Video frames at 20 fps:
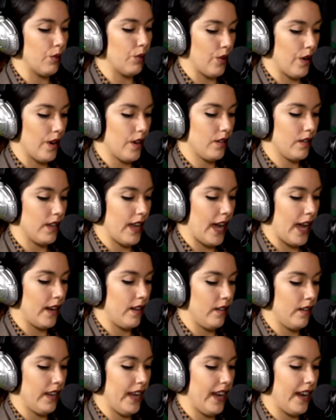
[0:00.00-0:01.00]
the board.
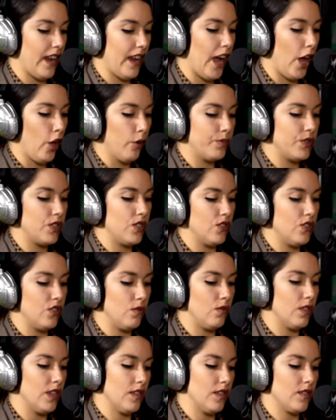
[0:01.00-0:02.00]
And it helps to
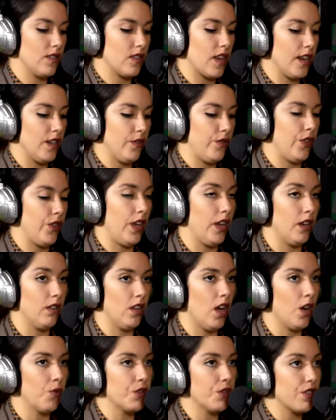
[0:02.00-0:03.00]
do this kind of thing
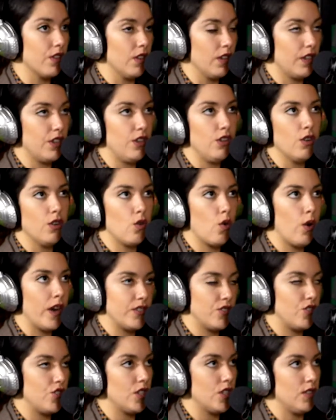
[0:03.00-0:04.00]
along with
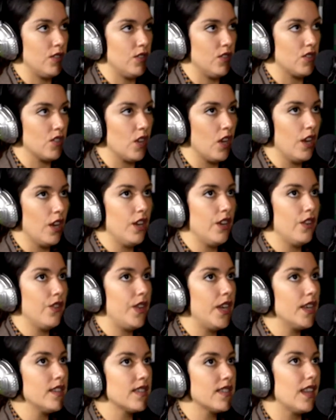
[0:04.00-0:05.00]
questions,
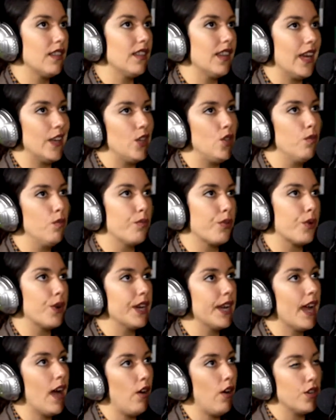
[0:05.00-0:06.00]
things that let you
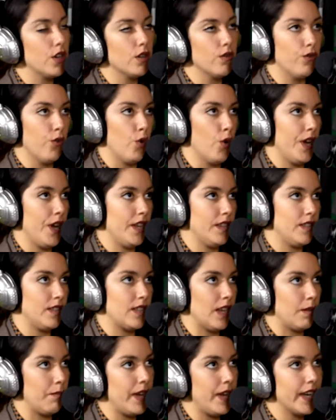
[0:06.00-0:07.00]
bring out your voice
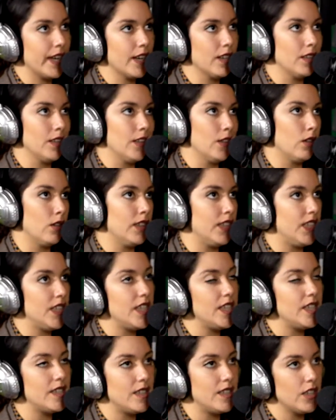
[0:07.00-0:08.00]
and make it a little
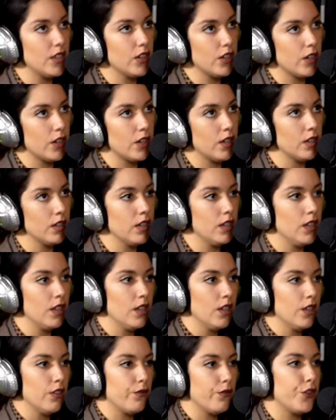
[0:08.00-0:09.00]
easier
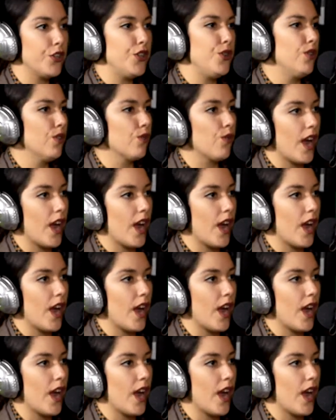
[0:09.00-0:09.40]
for you to